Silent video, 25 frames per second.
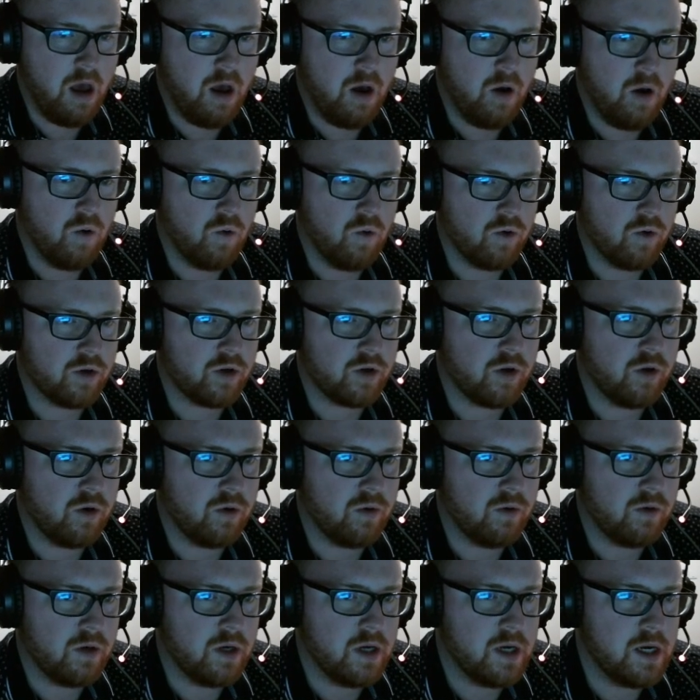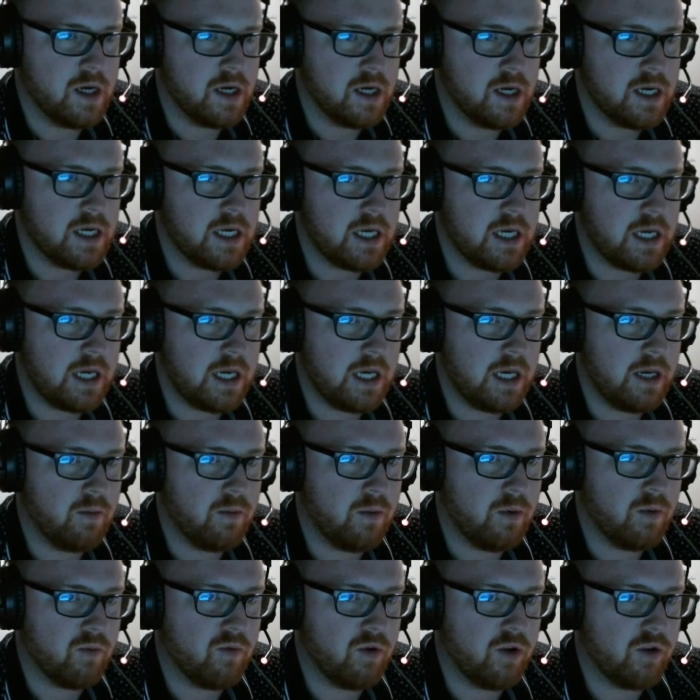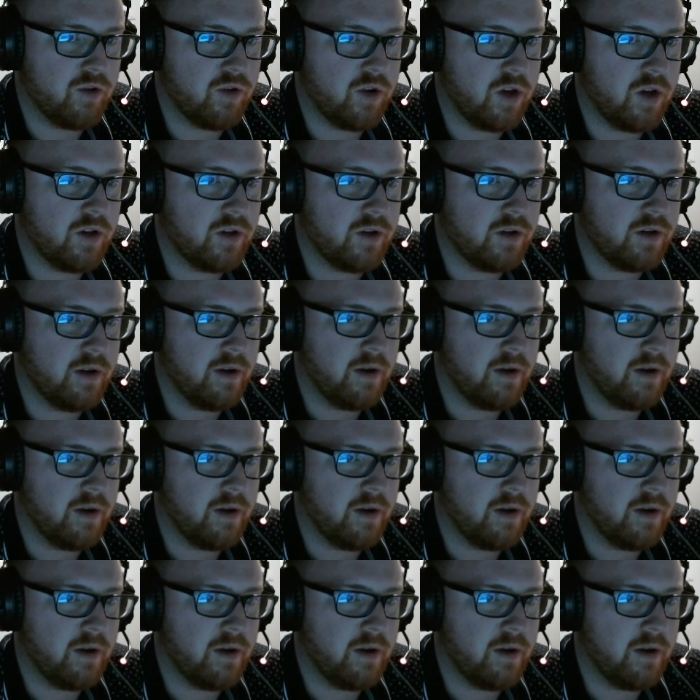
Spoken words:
All is cool, and we'll reassess.